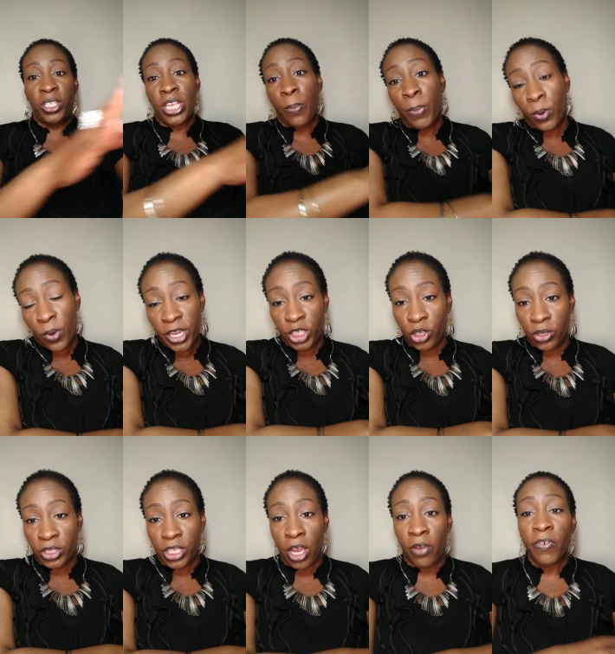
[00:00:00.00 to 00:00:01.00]
separate
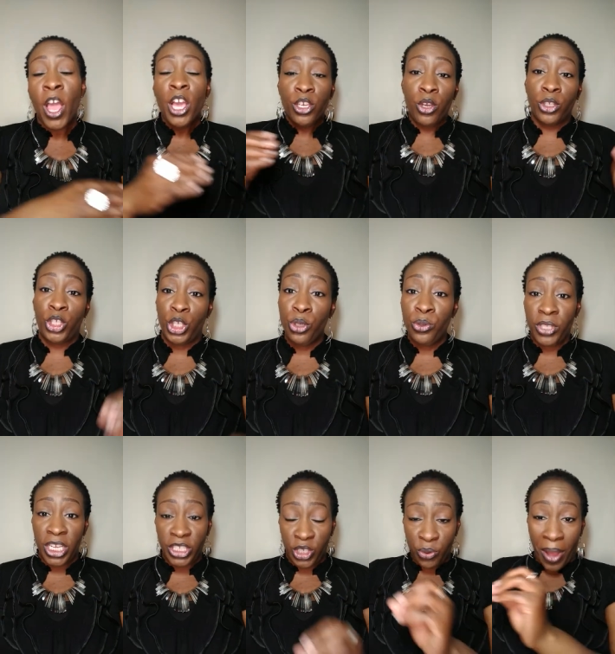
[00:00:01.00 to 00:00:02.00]
yourself. You're
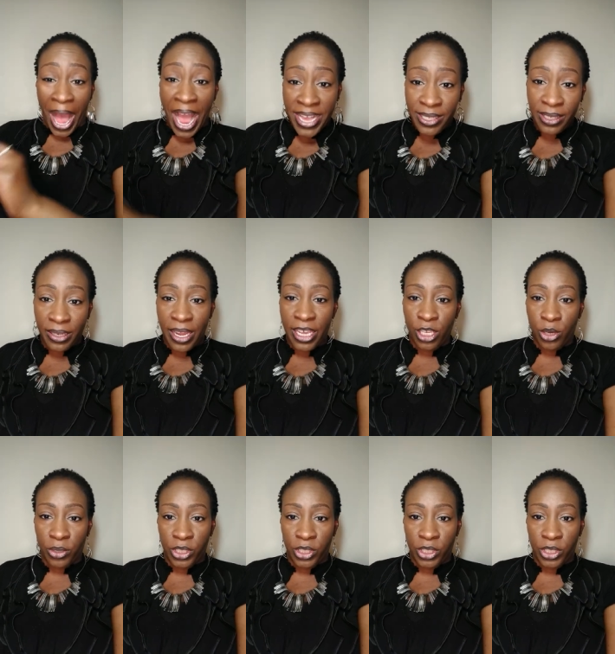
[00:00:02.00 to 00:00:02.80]
choosing to isolate